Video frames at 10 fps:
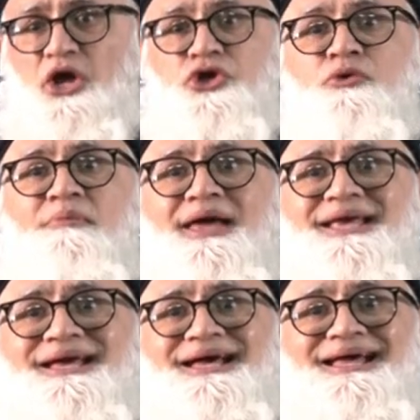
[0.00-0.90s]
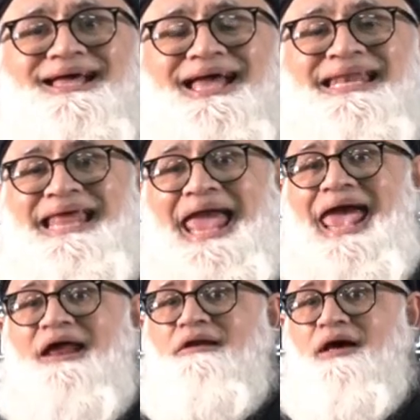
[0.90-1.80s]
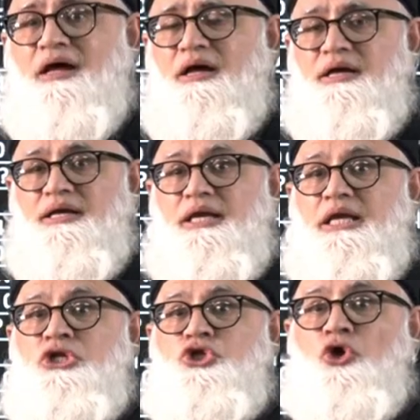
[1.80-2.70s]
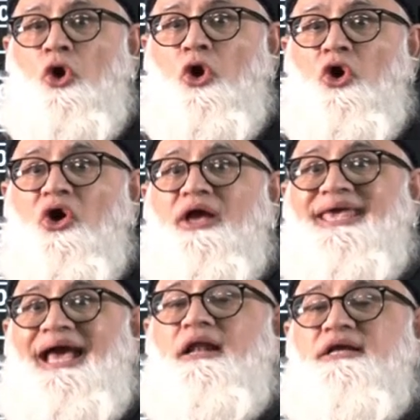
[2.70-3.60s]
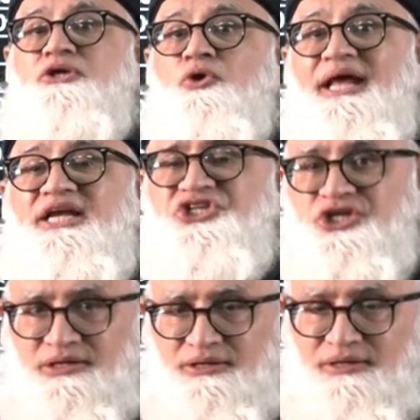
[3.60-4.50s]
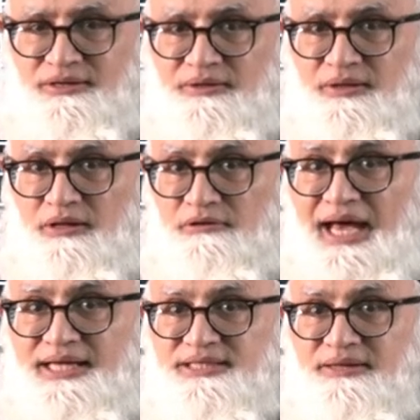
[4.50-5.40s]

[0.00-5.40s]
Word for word: you make an error in your calculation, right?